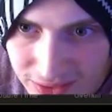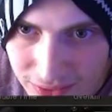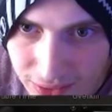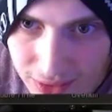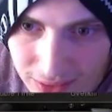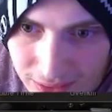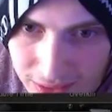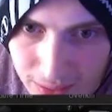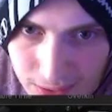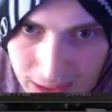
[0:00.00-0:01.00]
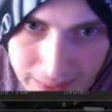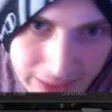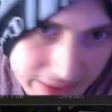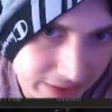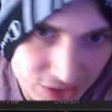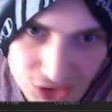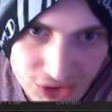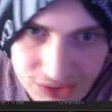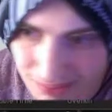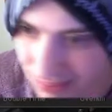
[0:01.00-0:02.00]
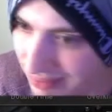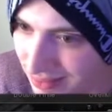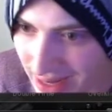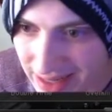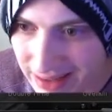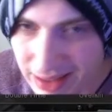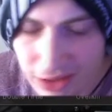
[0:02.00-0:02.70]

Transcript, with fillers: for your primary. Just anything you're